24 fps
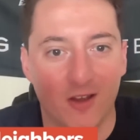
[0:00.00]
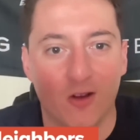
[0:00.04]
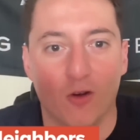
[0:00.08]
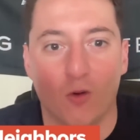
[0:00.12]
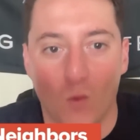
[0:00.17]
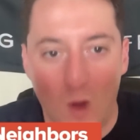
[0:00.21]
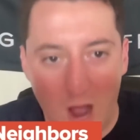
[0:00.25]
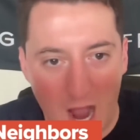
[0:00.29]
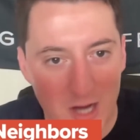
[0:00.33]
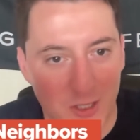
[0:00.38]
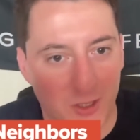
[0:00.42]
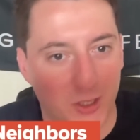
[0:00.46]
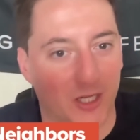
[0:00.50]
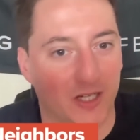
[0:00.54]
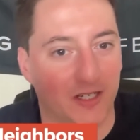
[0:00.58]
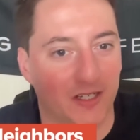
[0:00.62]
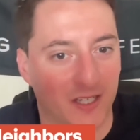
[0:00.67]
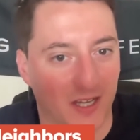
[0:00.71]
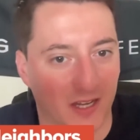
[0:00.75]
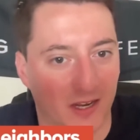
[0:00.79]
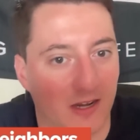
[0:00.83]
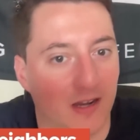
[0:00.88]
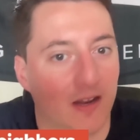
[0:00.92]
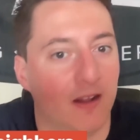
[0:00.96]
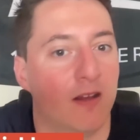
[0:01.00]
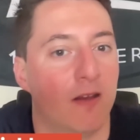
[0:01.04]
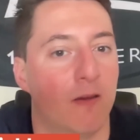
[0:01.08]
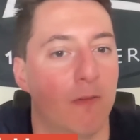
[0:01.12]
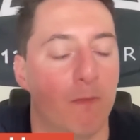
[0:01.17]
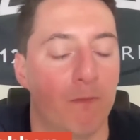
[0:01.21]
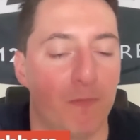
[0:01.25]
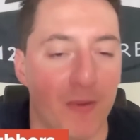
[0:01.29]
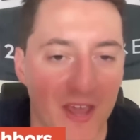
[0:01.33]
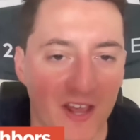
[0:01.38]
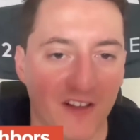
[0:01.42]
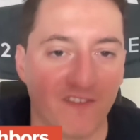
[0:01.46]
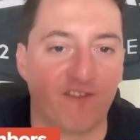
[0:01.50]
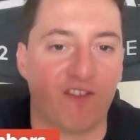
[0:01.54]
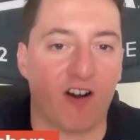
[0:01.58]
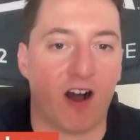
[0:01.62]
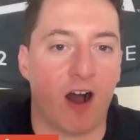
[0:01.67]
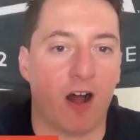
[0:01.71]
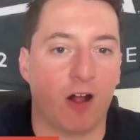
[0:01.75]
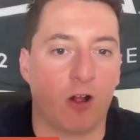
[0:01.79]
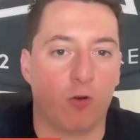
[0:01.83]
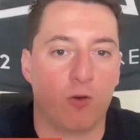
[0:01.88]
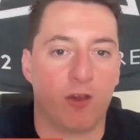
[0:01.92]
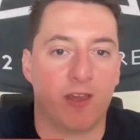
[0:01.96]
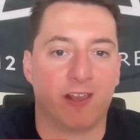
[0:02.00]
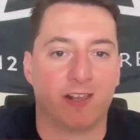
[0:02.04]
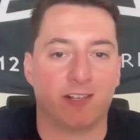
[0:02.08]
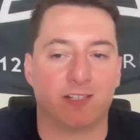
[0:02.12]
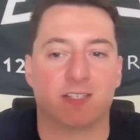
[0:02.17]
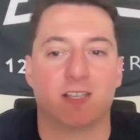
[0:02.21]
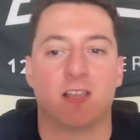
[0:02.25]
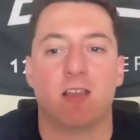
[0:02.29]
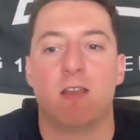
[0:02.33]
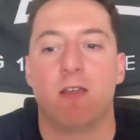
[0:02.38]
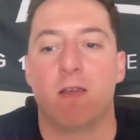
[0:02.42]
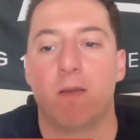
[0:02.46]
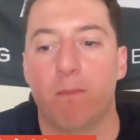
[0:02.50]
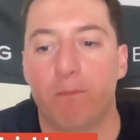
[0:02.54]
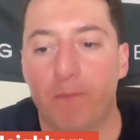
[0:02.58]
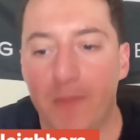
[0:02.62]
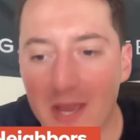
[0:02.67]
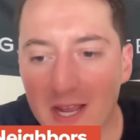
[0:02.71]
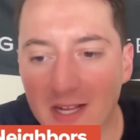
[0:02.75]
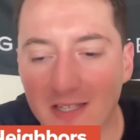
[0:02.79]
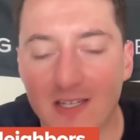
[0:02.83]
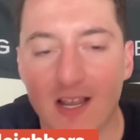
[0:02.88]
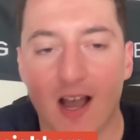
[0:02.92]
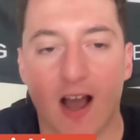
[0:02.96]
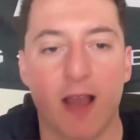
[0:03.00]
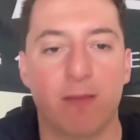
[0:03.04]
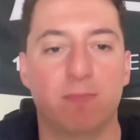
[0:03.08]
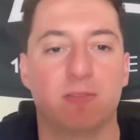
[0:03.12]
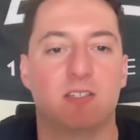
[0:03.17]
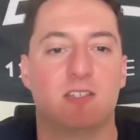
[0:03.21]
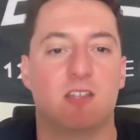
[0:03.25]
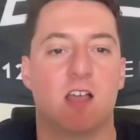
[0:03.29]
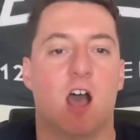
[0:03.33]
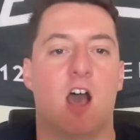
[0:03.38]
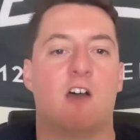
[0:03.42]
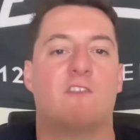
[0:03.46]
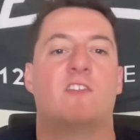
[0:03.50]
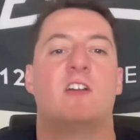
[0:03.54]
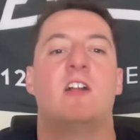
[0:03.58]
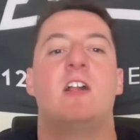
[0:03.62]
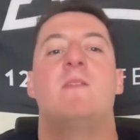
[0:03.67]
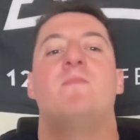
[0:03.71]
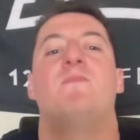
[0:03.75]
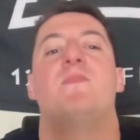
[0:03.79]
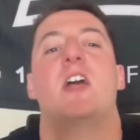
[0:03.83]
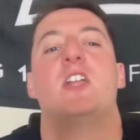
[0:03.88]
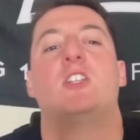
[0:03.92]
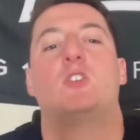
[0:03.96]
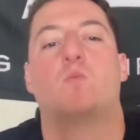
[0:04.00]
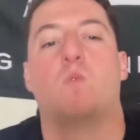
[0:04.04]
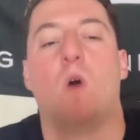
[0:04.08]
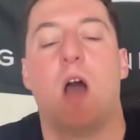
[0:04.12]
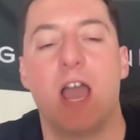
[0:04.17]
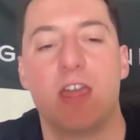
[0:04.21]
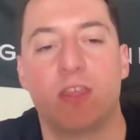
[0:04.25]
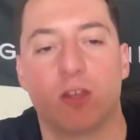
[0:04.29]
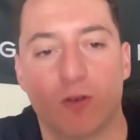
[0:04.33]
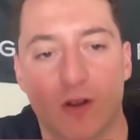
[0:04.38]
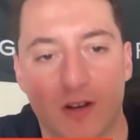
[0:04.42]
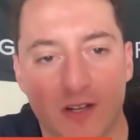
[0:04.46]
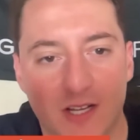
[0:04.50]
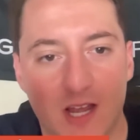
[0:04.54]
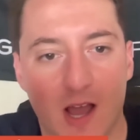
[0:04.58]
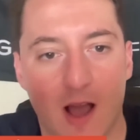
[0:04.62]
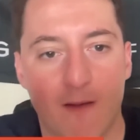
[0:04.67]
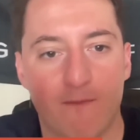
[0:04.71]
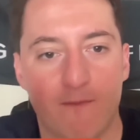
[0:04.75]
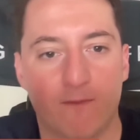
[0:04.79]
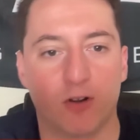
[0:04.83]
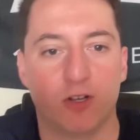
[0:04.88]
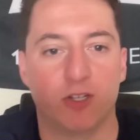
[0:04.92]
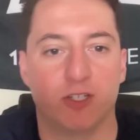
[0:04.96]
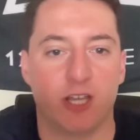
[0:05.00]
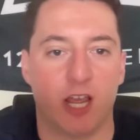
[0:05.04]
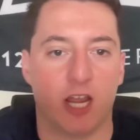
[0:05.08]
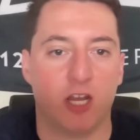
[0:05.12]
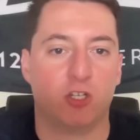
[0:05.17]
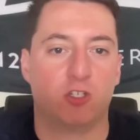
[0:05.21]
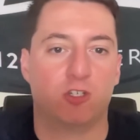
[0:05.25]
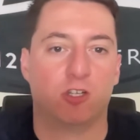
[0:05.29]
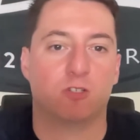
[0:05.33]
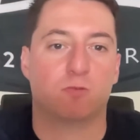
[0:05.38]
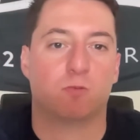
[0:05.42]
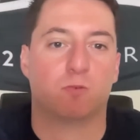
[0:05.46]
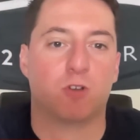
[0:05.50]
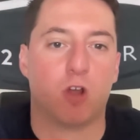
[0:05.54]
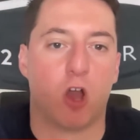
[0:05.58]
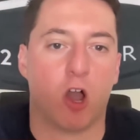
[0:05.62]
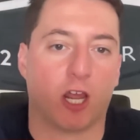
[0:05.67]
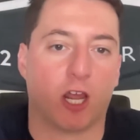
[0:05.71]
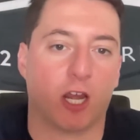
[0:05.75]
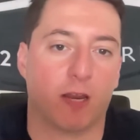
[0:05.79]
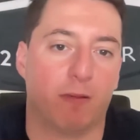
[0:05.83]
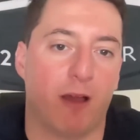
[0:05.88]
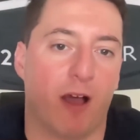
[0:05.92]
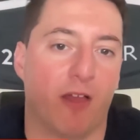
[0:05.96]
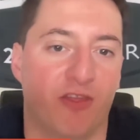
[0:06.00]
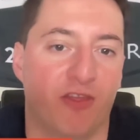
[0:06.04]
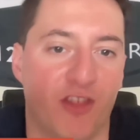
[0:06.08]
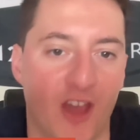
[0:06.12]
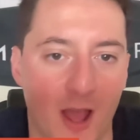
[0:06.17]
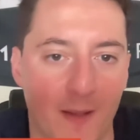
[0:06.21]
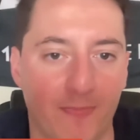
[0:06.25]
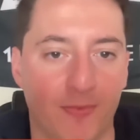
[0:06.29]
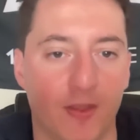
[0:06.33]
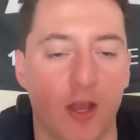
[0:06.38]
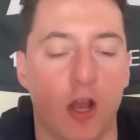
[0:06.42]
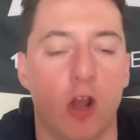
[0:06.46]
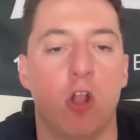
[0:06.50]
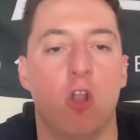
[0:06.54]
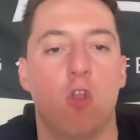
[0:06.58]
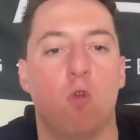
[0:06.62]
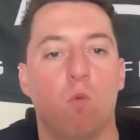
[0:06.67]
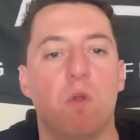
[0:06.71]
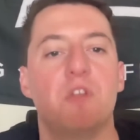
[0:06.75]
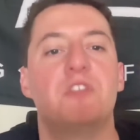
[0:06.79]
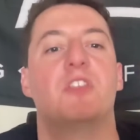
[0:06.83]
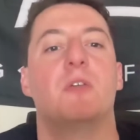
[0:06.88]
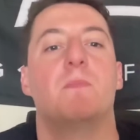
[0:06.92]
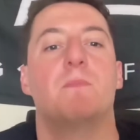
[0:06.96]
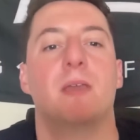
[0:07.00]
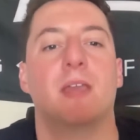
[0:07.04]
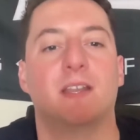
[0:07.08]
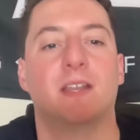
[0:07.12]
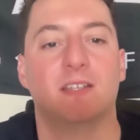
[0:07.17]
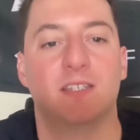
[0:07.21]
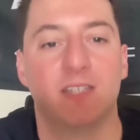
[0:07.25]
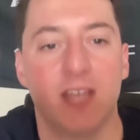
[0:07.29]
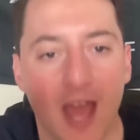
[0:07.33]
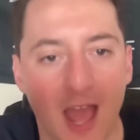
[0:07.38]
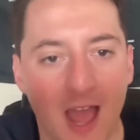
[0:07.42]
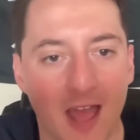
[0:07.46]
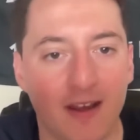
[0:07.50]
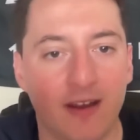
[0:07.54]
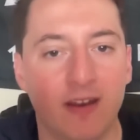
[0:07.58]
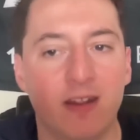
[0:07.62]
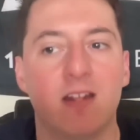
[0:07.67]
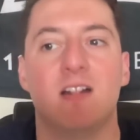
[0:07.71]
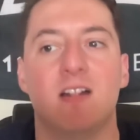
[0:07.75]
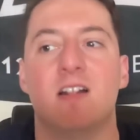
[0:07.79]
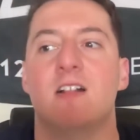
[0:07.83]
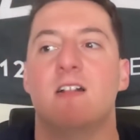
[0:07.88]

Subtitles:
Washington, big followings, big-time stuff. That's why they're in conversations. We're talking about them with the Big Ten.